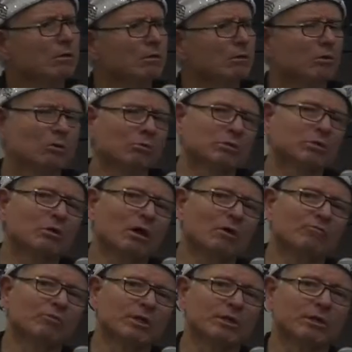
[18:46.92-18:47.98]
You know, there was a
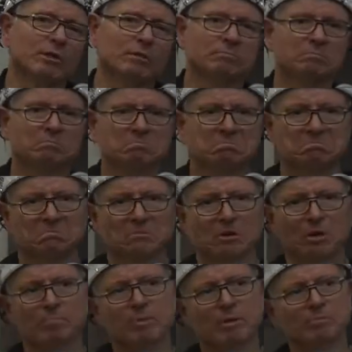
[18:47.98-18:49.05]
conflict.
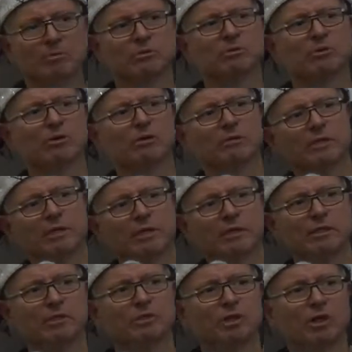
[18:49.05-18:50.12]
Our people started to
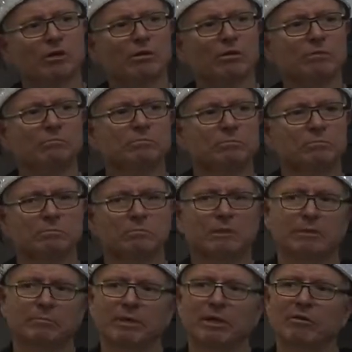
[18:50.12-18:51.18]
kill each other
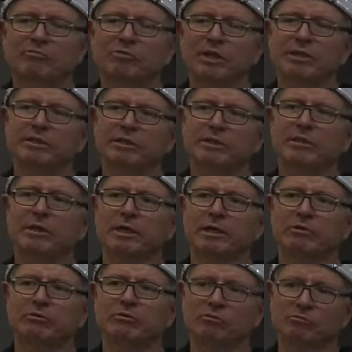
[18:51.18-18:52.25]
in May of
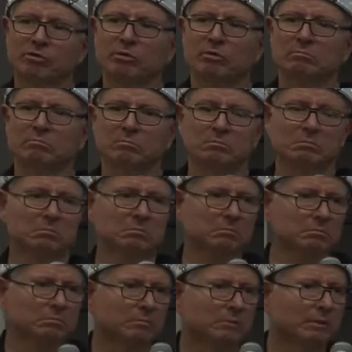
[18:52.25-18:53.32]
1909 over
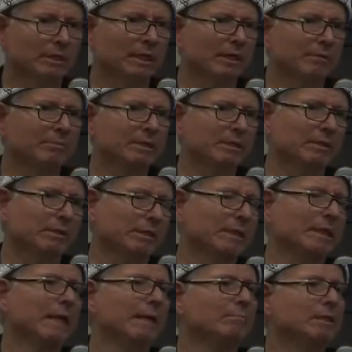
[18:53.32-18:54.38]
gaming
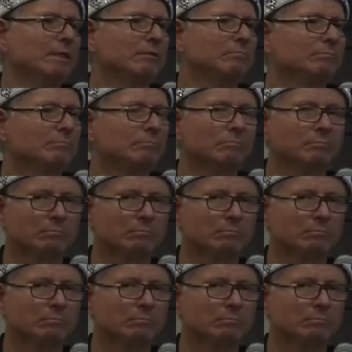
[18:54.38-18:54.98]
and gambling.